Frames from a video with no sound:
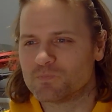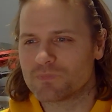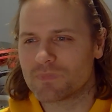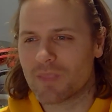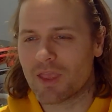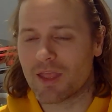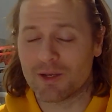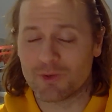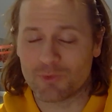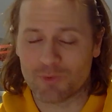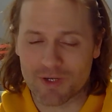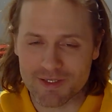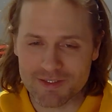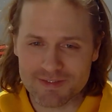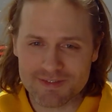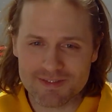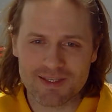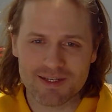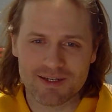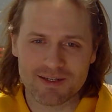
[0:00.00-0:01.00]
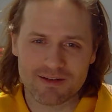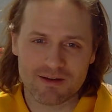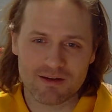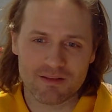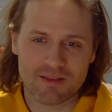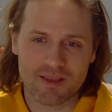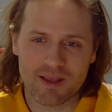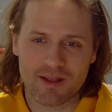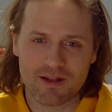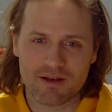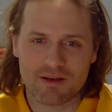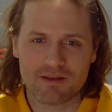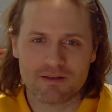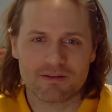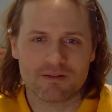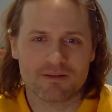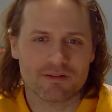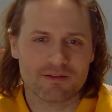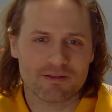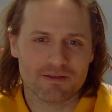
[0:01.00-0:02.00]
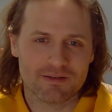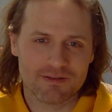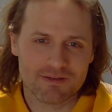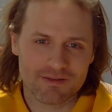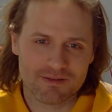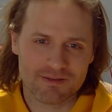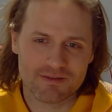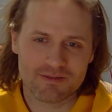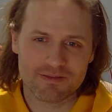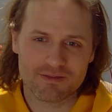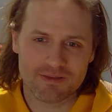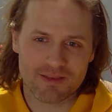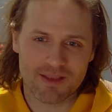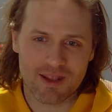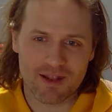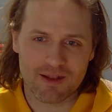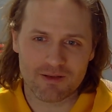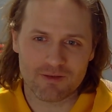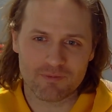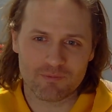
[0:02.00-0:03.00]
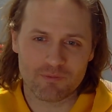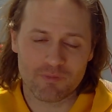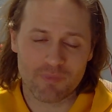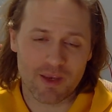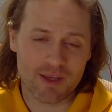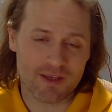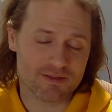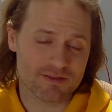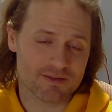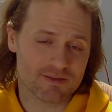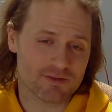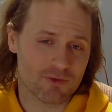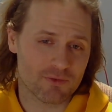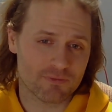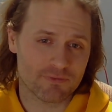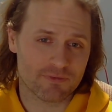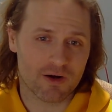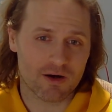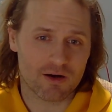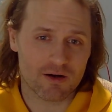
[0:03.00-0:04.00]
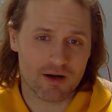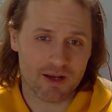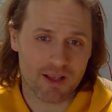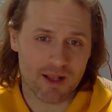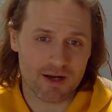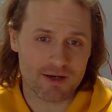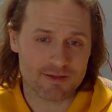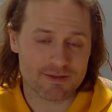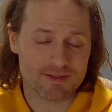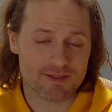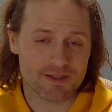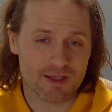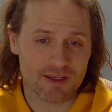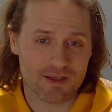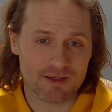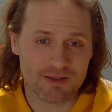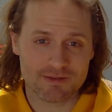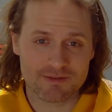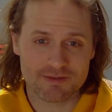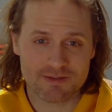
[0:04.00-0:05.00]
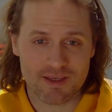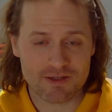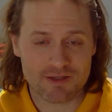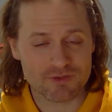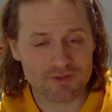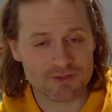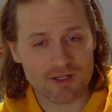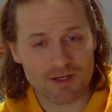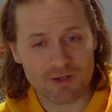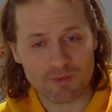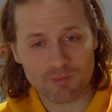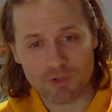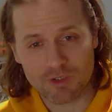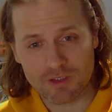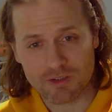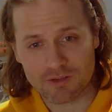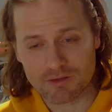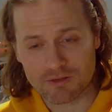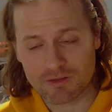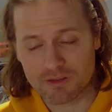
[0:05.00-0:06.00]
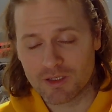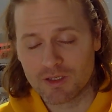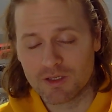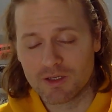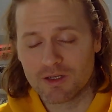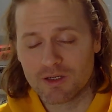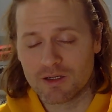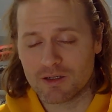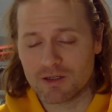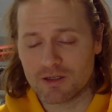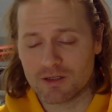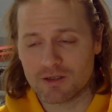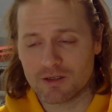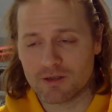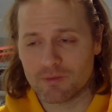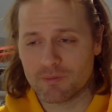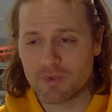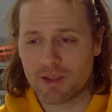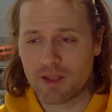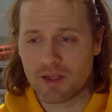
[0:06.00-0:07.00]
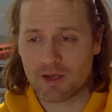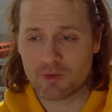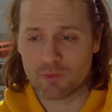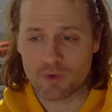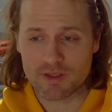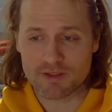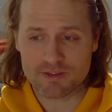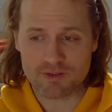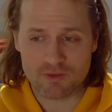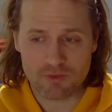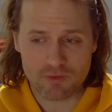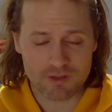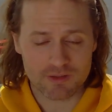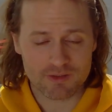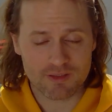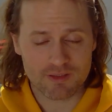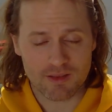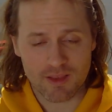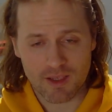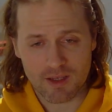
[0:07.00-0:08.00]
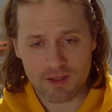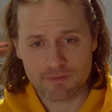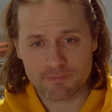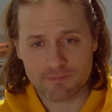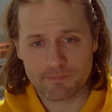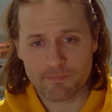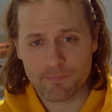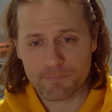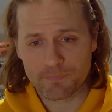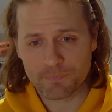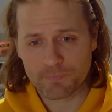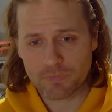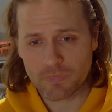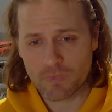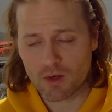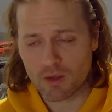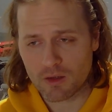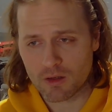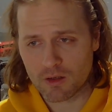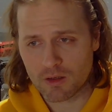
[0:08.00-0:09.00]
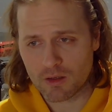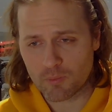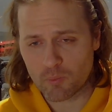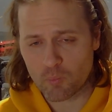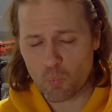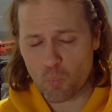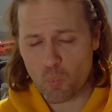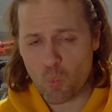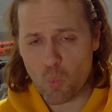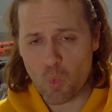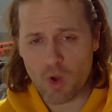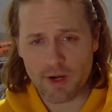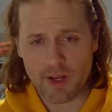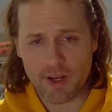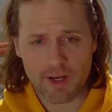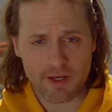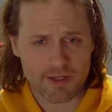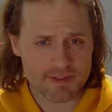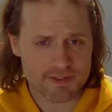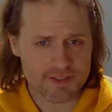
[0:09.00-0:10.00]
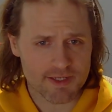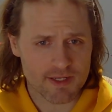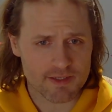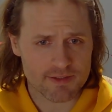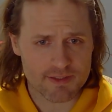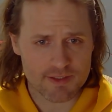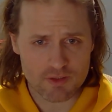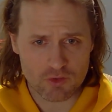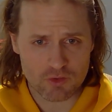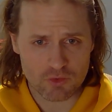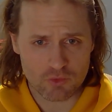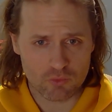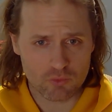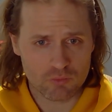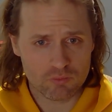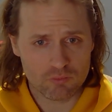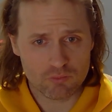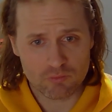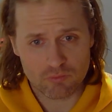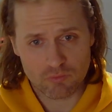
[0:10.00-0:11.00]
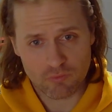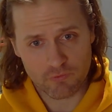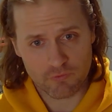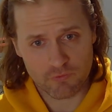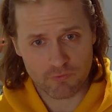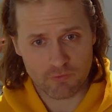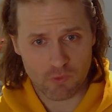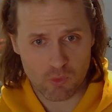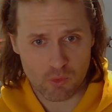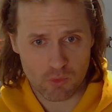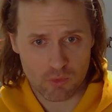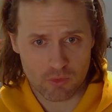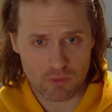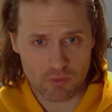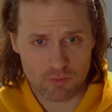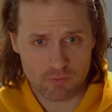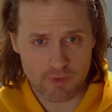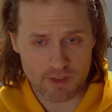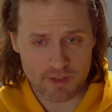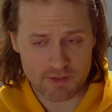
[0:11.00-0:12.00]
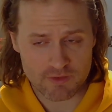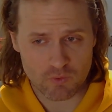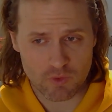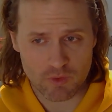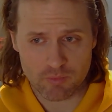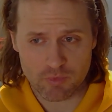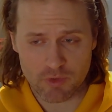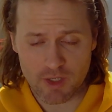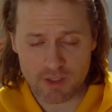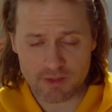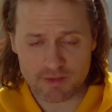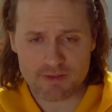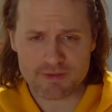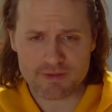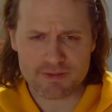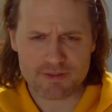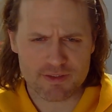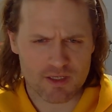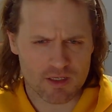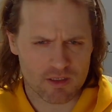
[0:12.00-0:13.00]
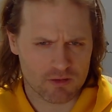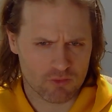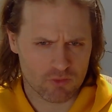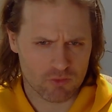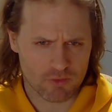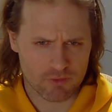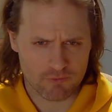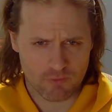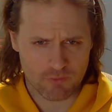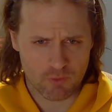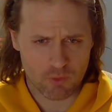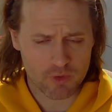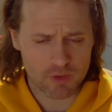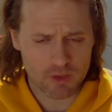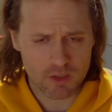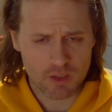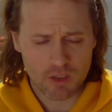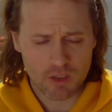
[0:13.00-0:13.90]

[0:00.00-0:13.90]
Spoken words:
Anyways, getting into that bass so far, I got it today. It's actually sounding pretty good. Anyways, going into that, what I intend to do for next week practice and going forward,